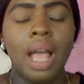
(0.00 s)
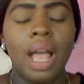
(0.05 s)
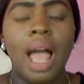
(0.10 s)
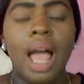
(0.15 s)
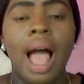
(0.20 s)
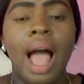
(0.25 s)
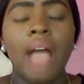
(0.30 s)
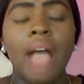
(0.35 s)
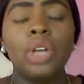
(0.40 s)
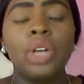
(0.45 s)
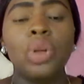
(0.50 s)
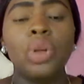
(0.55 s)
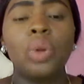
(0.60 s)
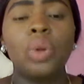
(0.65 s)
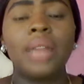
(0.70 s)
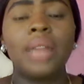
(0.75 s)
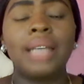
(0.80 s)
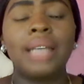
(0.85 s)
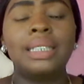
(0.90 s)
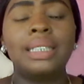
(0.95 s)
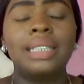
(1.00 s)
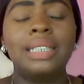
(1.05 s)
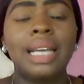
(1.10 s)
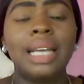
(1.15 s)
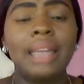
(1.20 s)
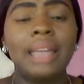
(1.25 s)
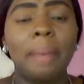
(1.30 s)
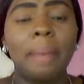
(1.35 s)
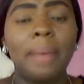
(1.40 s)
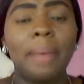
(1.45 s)
And you know that
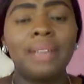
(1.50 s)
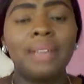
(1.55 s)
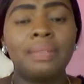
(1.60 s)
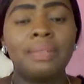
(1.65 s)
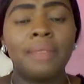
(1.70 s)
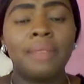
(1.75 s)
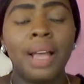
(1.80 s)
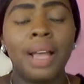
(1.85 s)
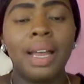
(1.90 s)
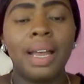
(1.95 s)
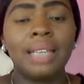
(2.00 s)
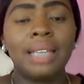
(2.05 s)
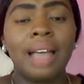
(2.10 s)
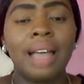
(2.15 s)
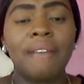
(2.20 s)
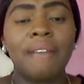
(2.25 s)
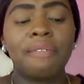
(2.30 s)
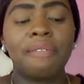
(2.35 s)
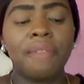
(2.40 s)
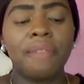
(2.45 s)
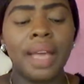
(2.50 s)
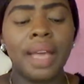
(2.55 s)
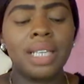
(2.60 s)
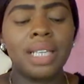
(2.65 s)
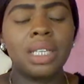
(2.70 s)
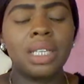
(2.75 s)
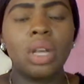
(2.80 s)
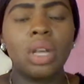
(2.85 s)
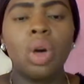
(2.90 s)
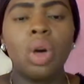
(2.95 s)
gender-based violence
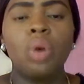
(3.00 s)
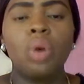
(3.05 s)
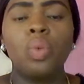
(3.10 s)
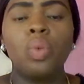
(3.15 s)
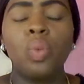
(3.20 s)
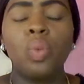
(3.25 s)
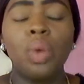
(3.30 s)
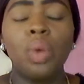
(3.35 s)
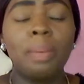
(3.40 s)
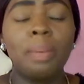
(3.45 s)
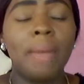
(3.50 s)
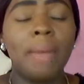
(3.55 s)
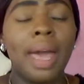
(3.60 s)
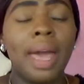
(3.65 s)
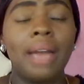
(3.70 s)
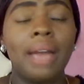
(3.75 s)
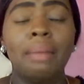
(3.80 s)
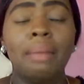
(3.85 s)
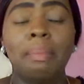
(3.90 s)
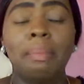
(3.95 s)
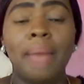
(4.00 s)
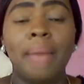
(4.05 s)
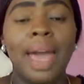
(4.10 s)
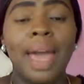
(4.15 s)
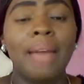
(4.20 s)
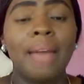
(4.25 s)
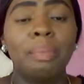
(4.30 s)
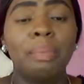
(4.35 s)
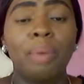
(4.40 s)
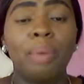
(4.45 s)
affects women,
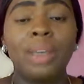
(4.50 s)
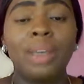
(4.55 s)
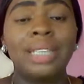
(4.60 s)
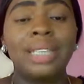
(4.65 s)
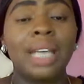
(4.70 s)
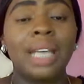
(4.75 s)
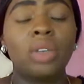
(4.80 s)
men, boys, girls